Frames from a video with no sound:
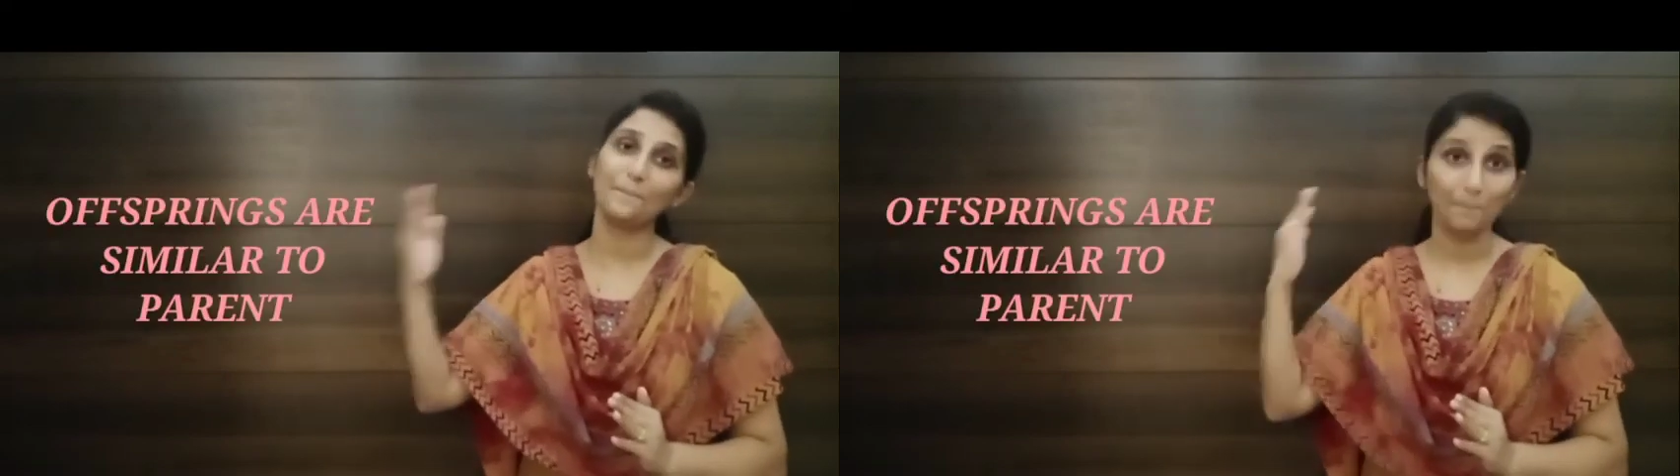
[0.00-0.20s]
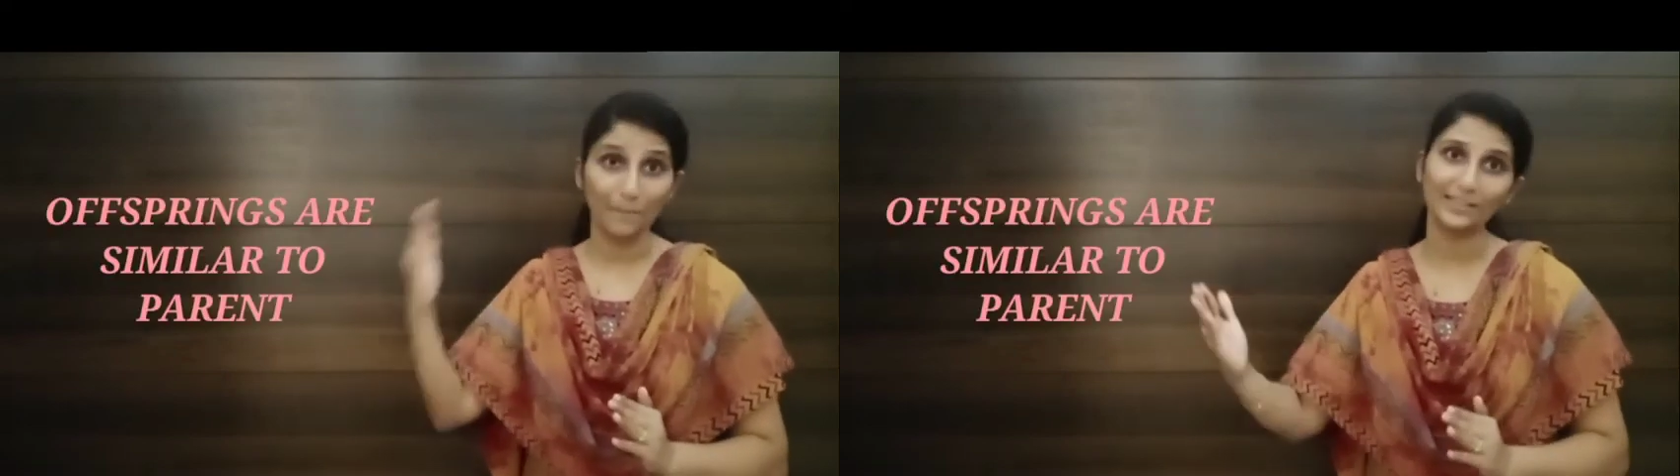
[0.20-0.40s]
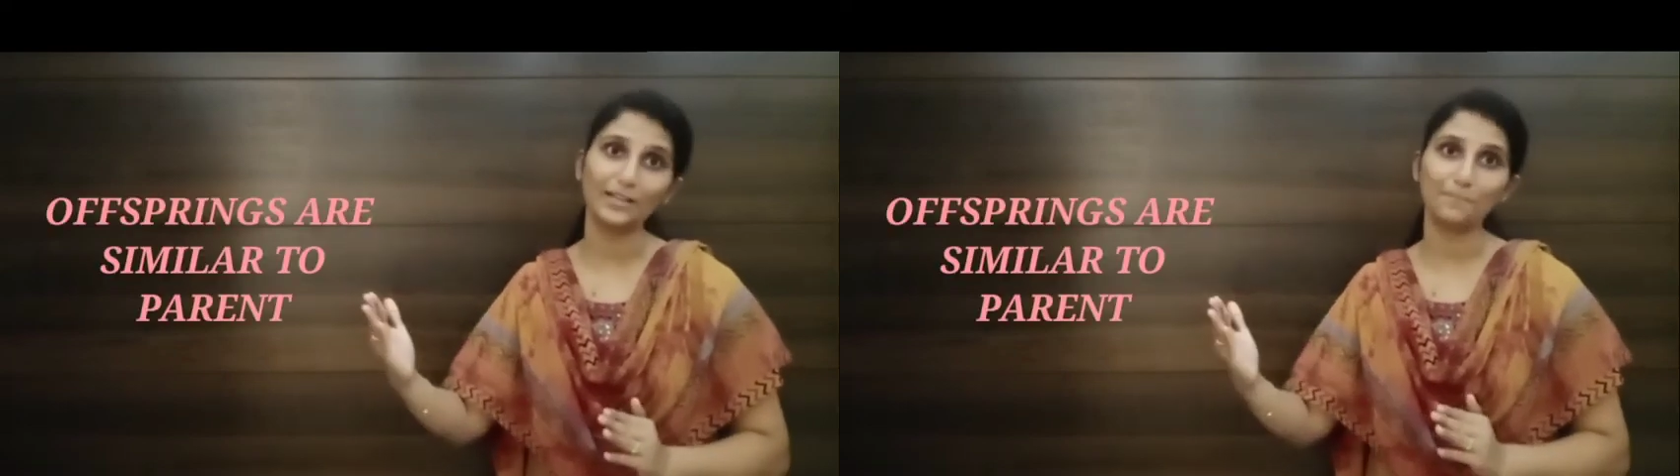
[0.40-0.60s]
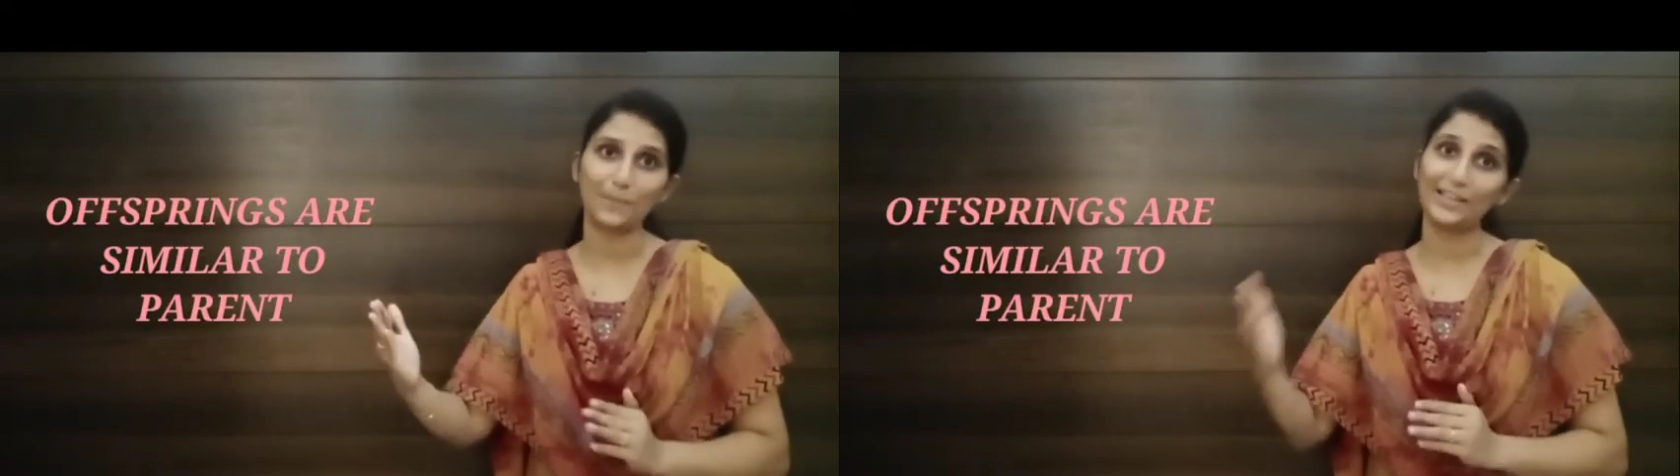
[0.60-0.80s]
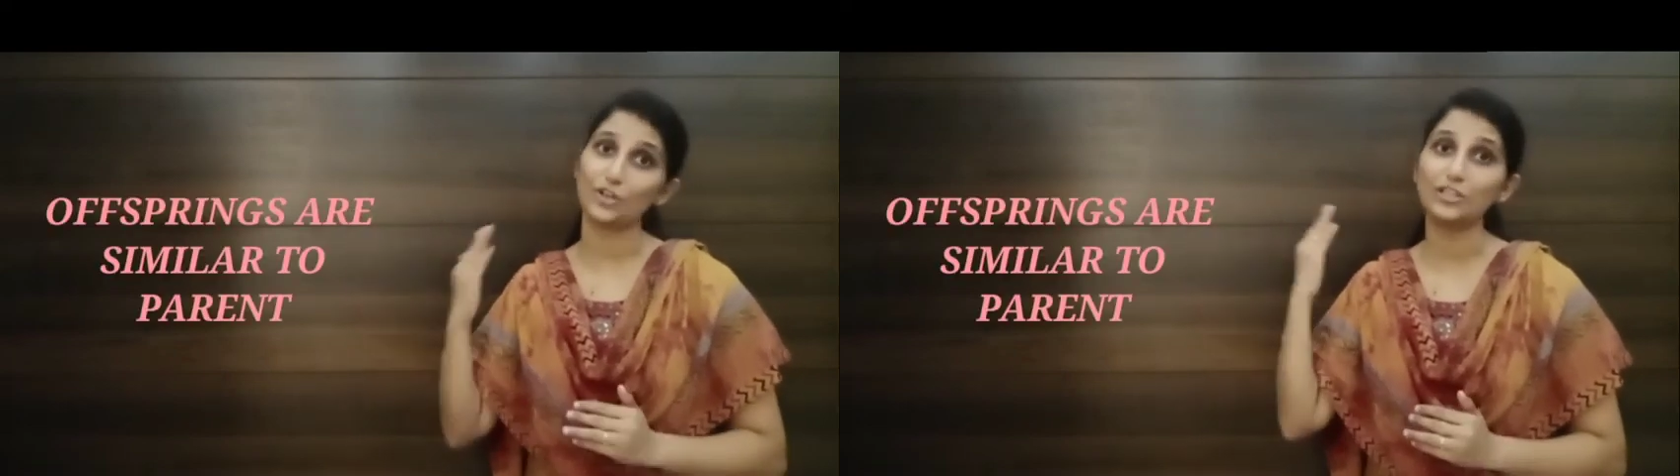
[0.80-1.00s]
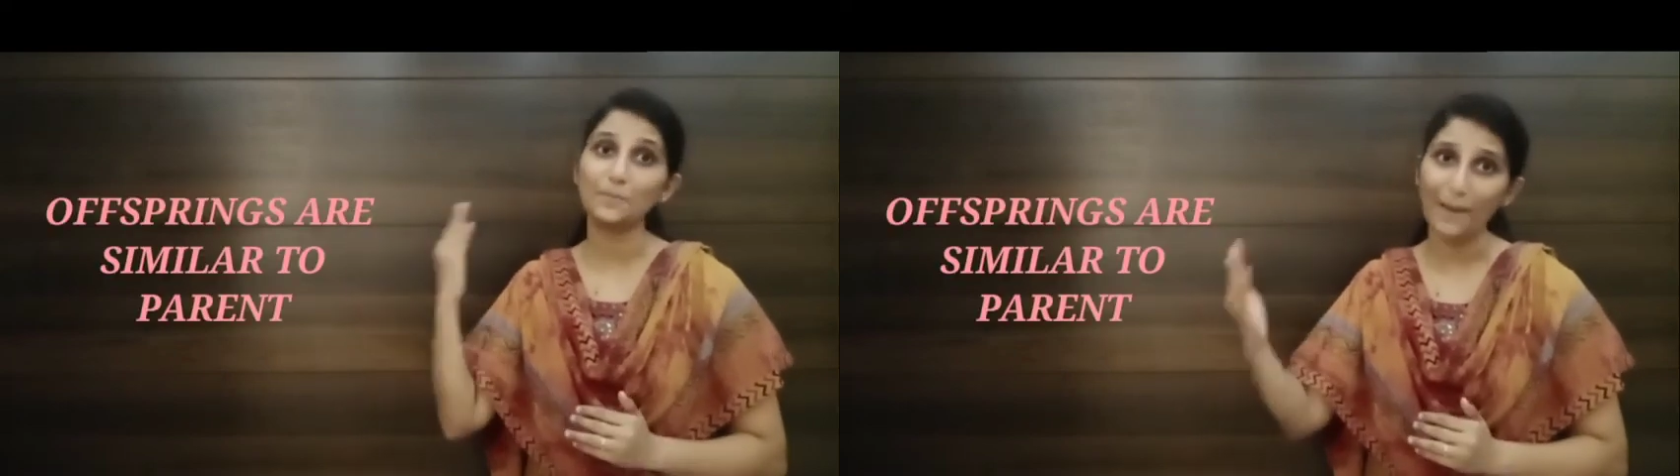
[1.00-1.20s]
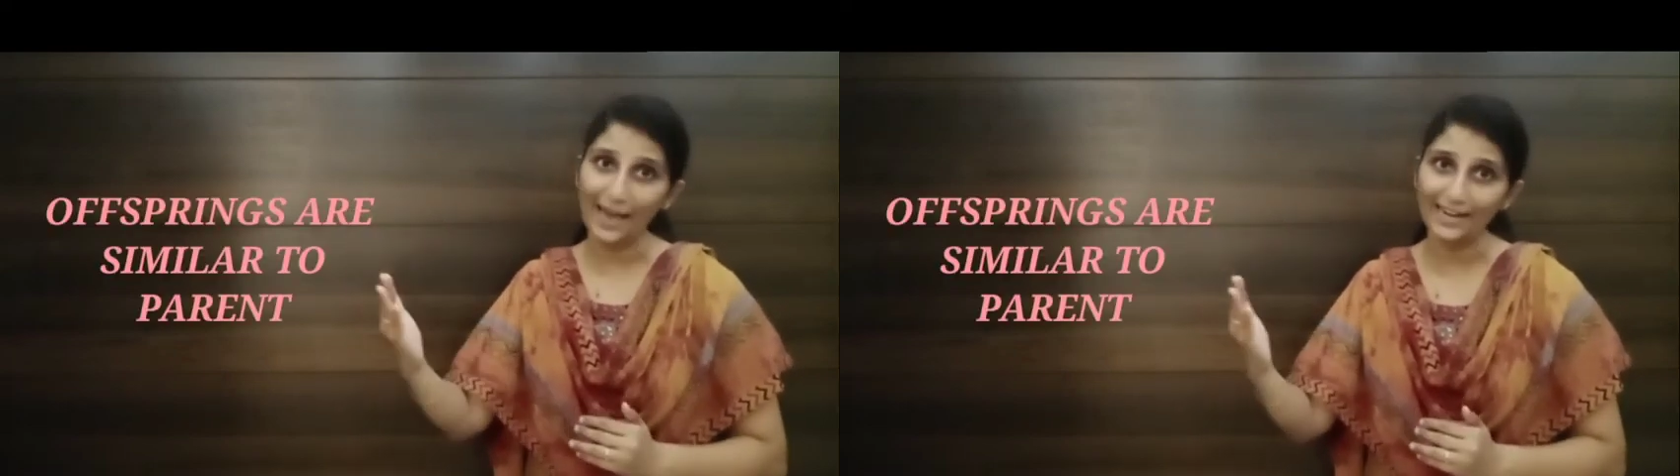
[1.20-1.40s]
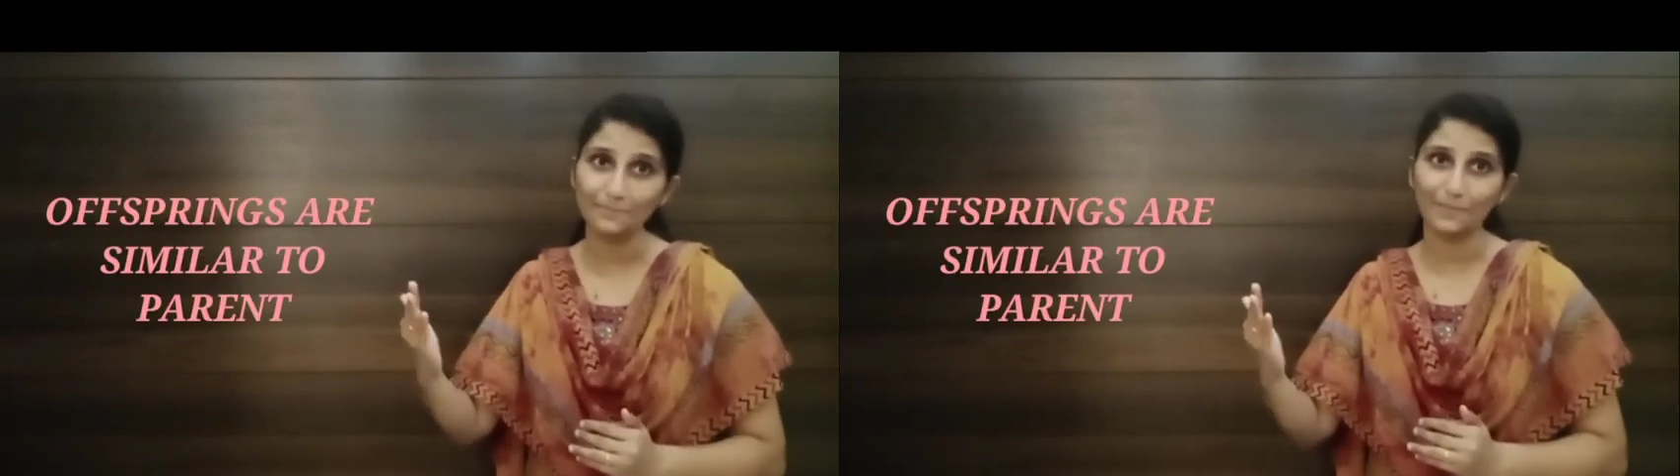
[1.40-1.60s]
mother plant or the
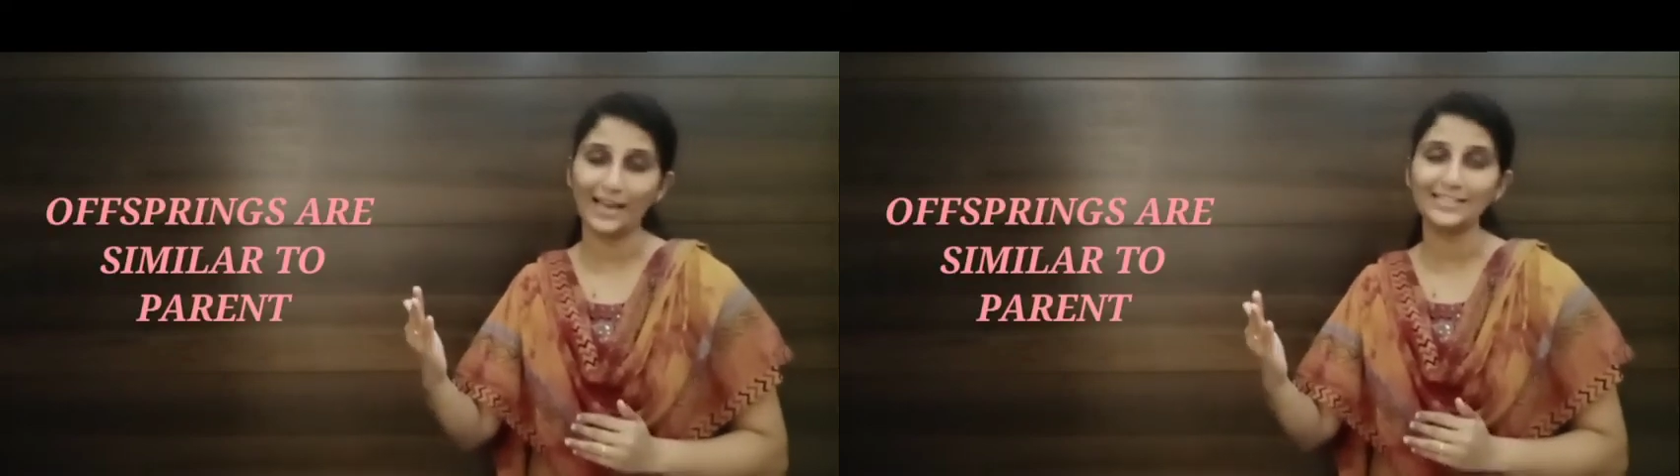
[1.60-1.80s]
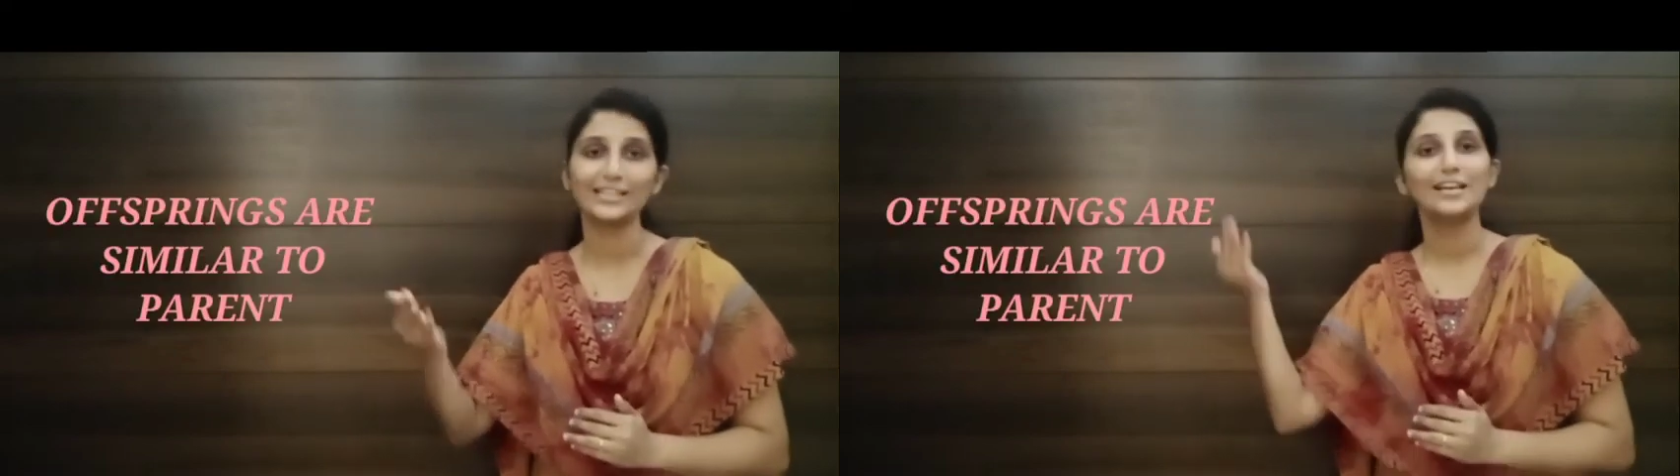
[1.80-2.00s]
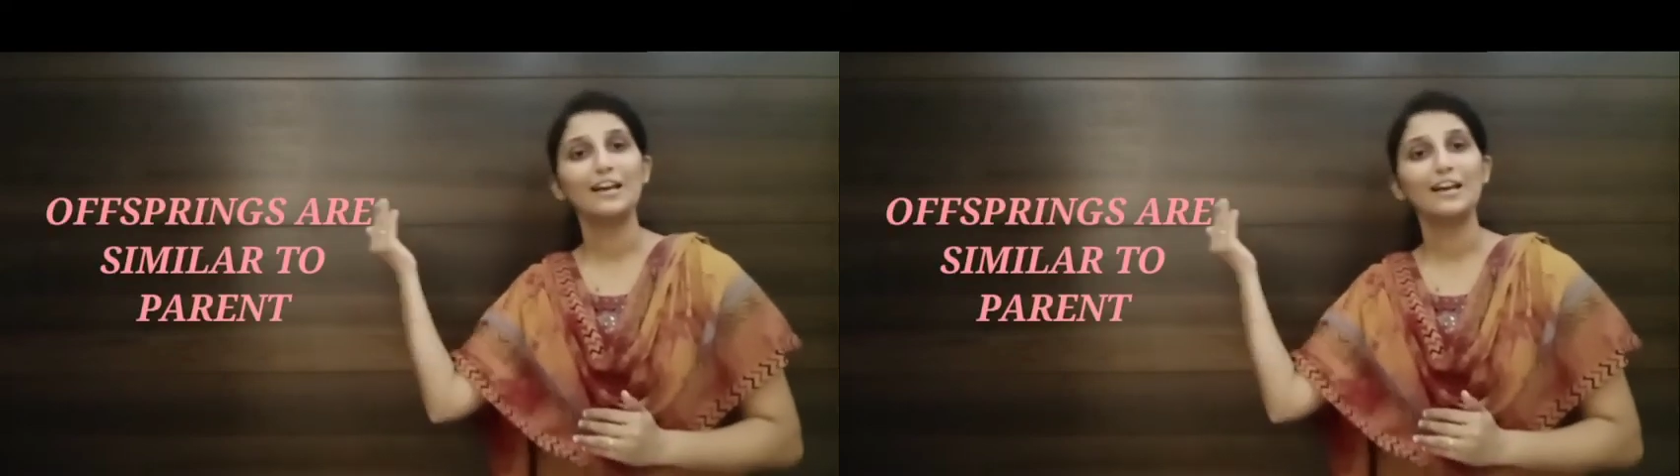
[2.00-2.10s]
parent plant